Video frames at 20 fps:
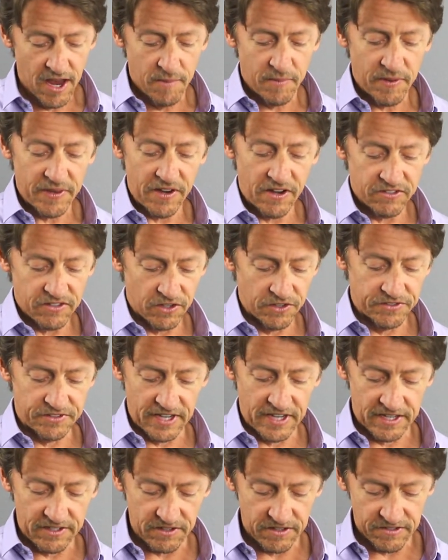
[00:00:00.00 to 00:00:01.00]
But there's a little
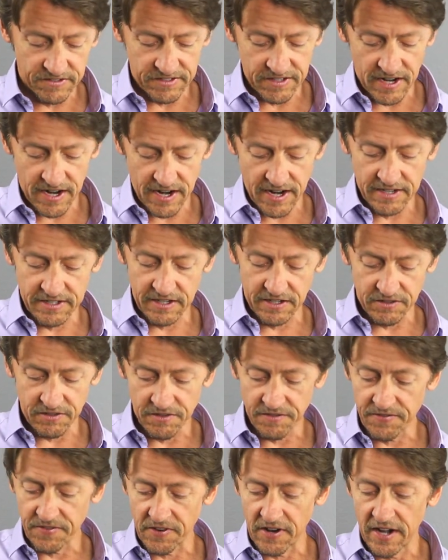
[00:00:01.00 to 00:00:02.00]
dent on the side, dent on
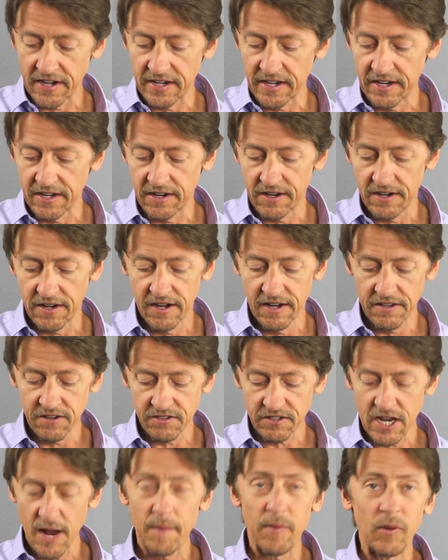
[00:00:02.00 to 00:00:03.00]
the front here.
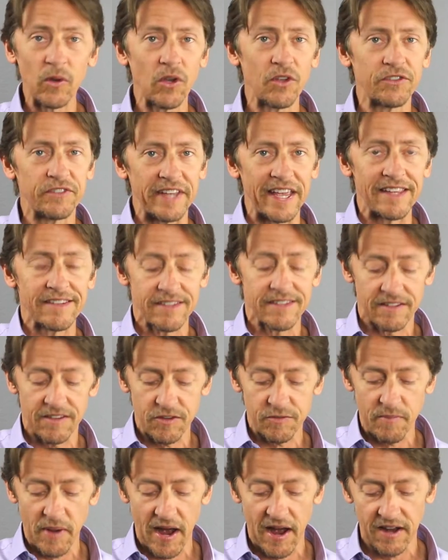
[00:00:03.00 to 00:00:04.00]
There's a couple little dents in
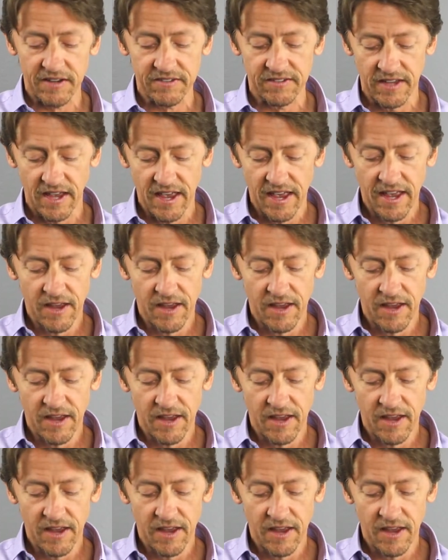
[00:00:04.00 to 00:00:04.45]
this box.